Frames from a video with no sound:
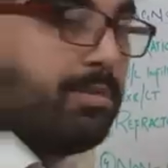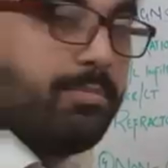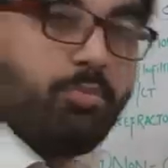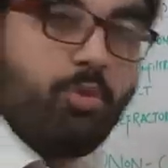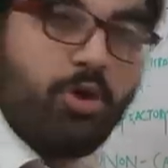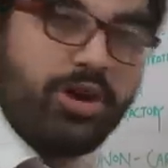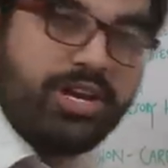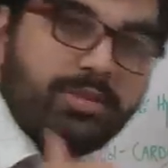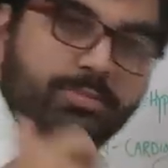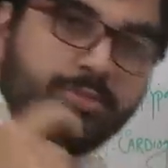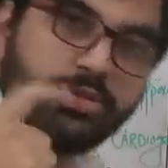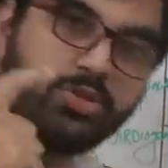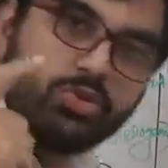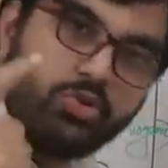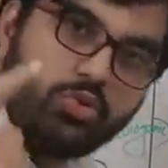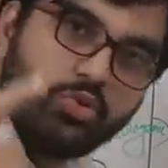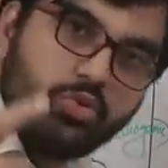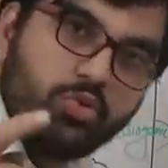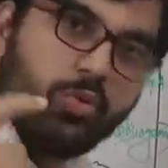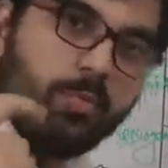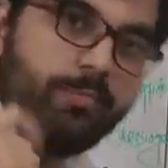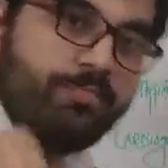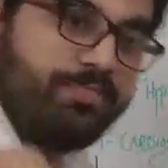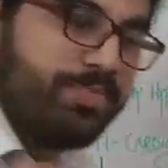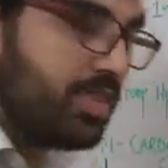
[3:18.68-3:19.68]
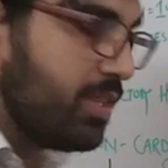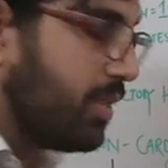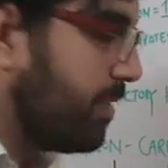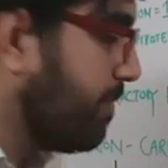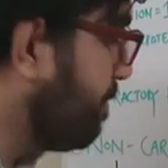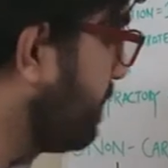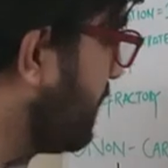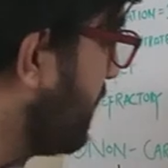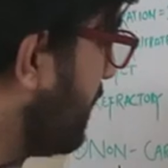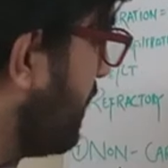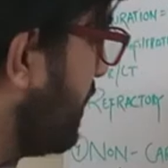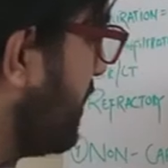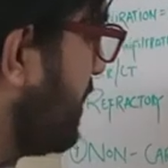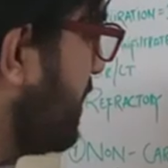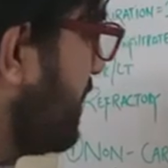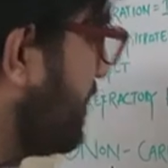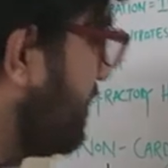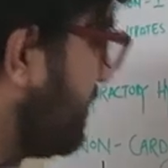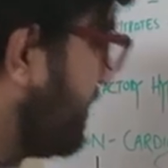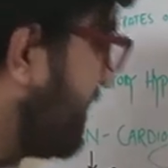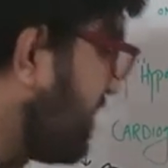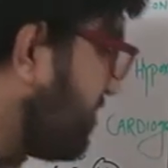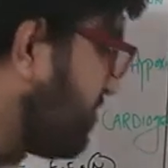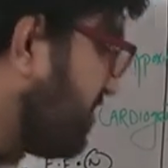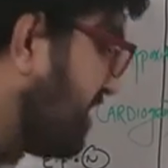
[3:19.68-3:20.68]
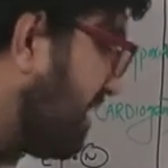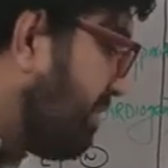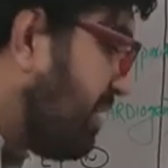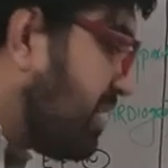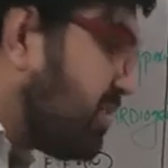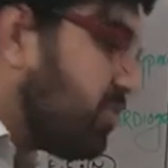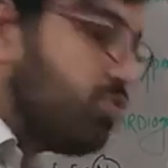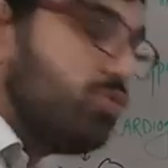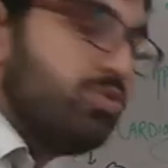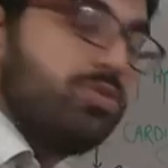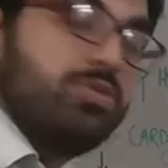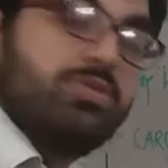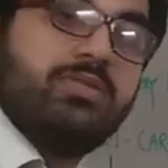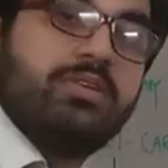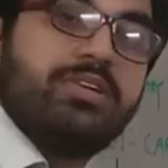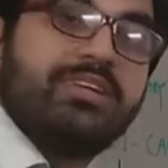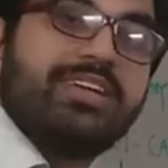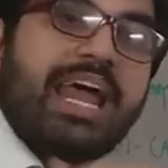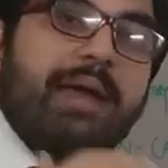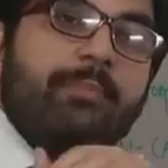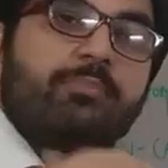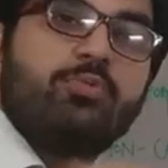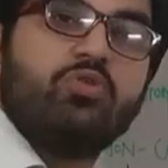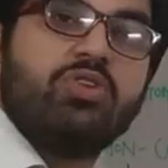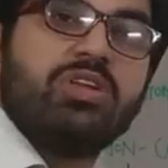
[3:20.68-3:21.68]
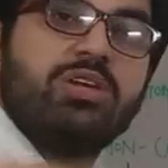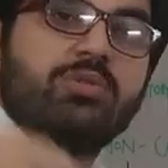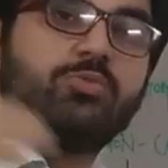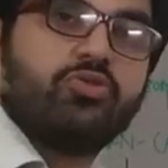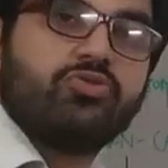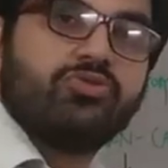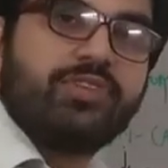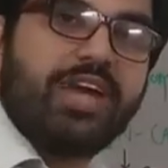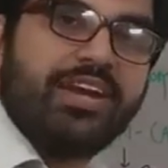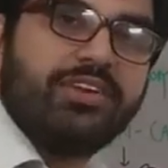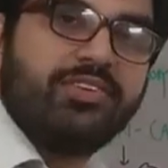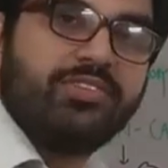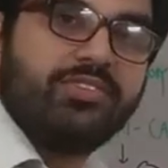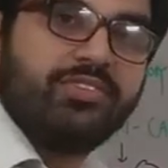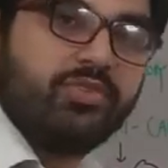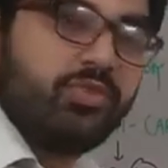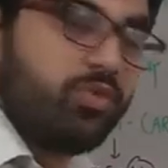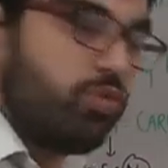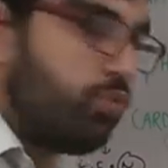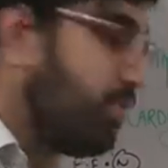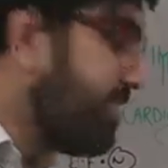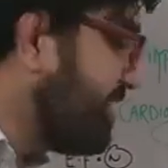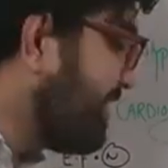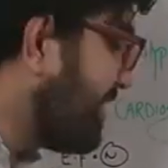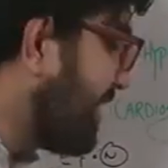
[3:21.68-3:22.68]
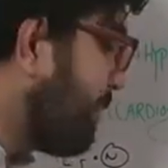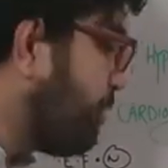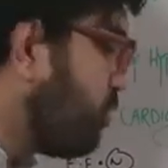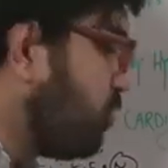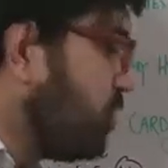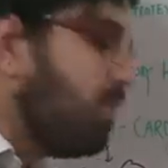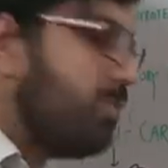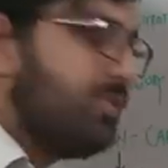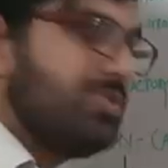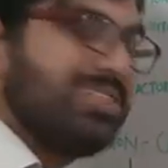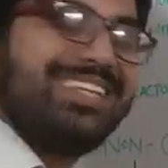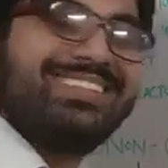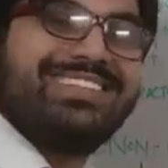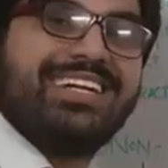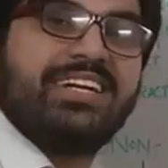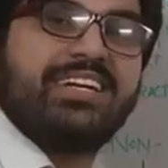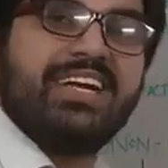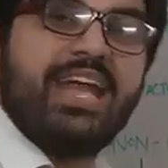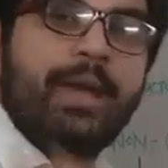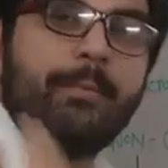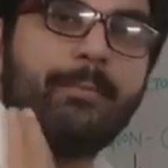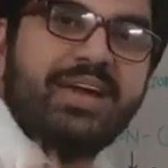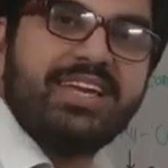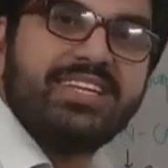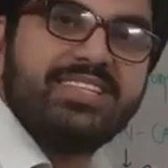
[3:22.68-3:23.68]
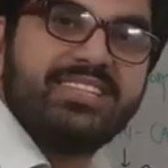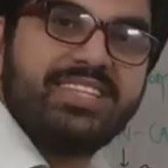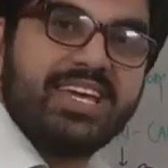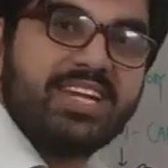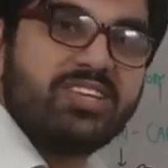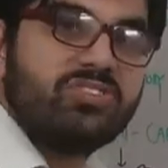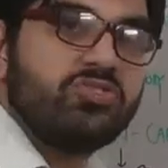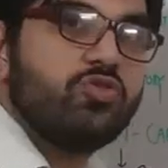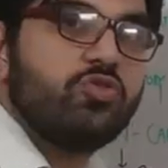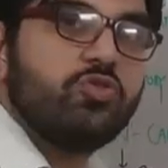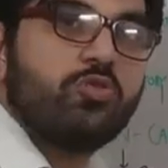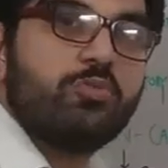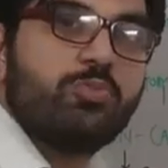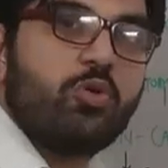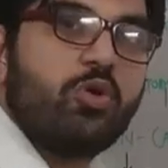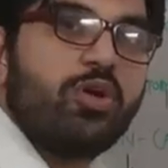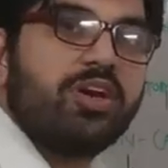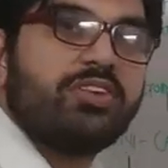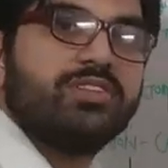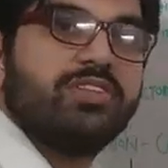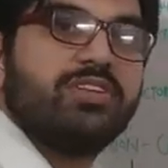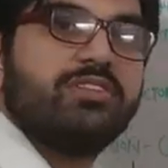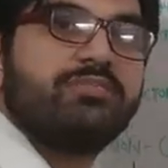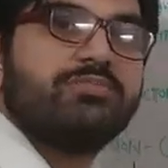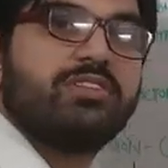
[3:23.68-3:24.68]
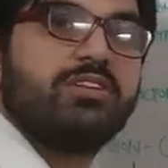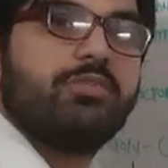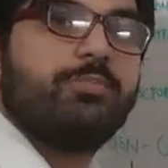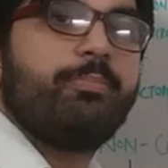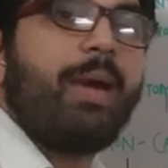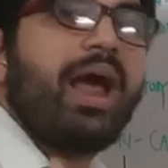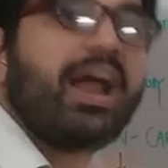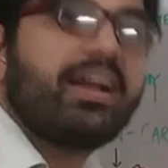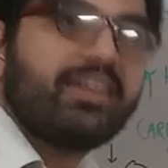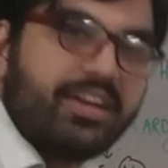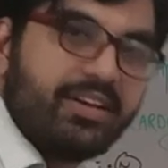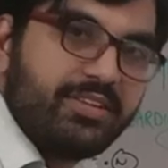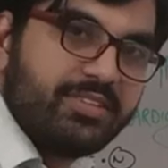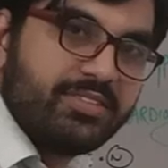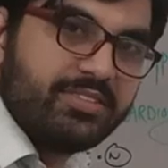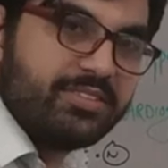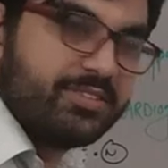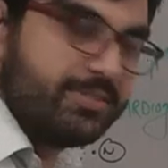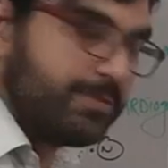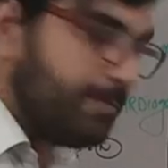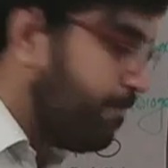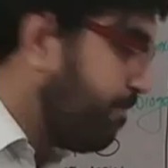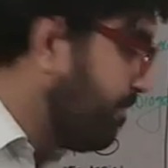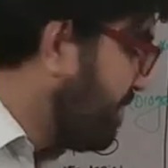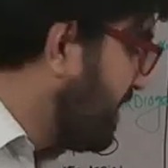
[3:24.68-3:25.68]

Point number 2. There is damage to the type 2 pneumocytes. When the type 2 pneumocytes are damaged, there is no production of surfactants.